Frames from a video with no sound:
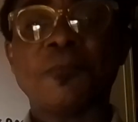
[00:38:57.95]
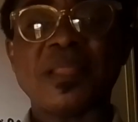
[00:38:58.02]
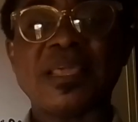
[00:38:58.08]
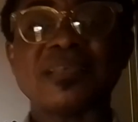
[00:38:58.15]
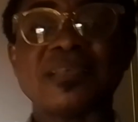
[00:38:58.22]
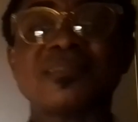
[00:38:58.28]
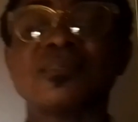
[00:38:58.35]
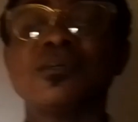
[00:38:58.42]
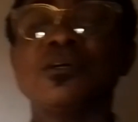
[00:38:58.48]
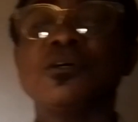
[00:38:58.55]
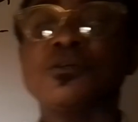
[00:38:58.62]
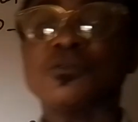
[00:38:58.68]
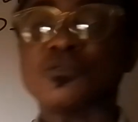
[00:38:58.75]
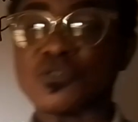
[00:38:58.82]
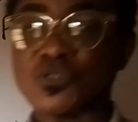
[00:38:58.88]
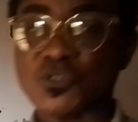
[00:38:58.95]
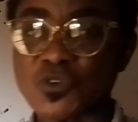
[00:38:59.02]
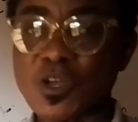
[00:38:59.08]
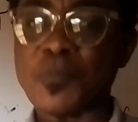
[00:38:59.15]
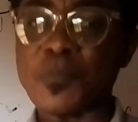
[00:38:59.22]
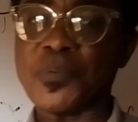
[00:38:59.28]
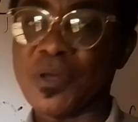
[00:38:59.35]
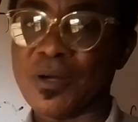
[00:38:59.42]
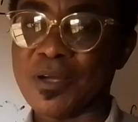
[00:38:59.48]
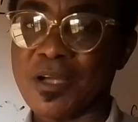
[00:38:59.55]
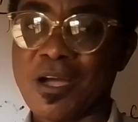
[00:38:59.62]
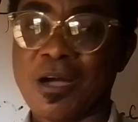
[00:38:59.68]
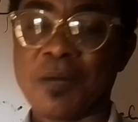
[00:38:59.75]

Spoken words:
please drop your